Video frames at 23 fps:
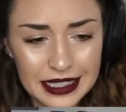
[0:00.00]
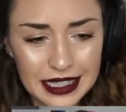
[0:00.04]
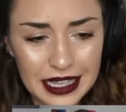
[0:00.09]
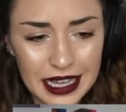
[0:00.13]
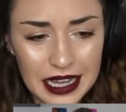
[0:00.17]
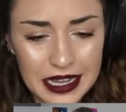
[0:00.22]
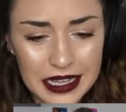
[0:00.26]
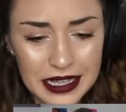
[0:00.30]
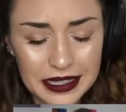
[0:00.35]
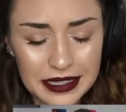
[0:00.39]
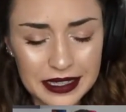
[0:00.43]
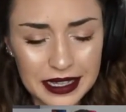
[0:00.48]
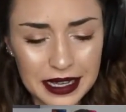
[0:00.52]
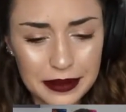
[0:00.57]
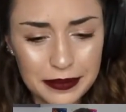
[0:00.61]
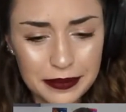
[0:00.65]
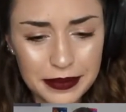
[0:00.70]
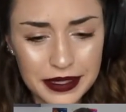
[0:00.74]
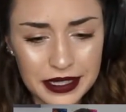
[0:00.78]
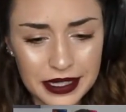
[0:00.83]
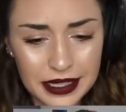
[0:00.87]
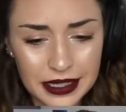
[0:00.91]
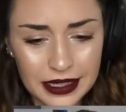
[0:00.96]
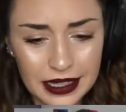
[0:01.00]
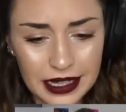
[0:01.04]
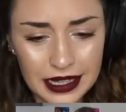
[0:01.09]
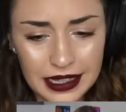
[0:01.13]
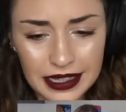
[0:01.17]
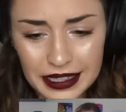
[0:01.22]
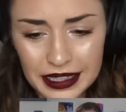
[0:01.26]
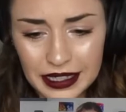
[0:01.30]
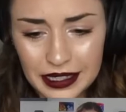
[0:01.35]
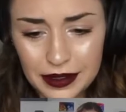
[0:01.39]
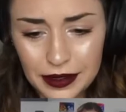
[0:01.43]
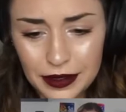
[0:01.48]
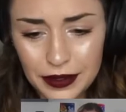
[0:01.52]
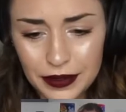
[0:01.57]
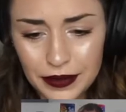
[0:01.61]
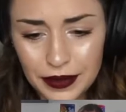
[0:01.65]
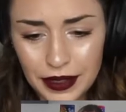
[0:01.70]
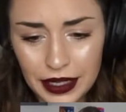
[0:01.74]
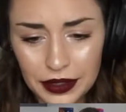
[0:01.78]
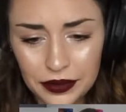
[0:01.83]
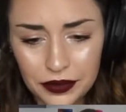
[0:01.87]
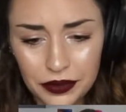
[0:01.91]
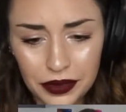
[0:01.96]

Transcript: I'm still not like a huge fan of